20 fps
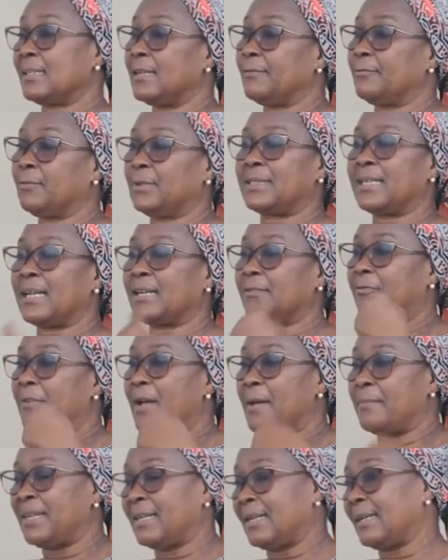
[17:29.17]
if we take
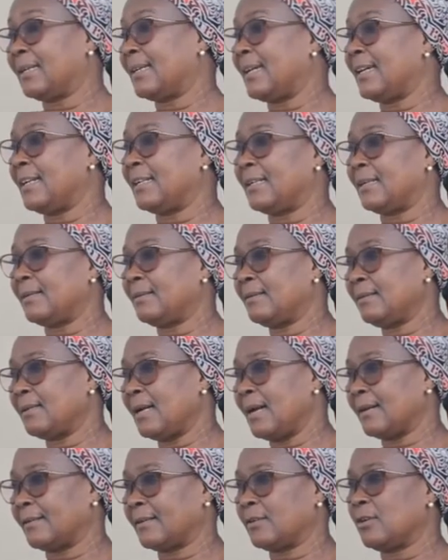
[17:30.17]
farming again,
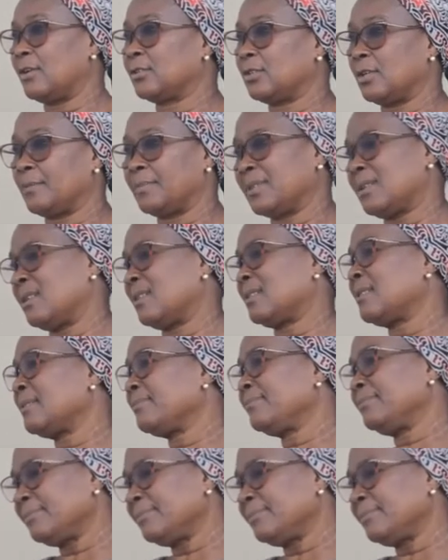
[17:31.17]
agriculture, because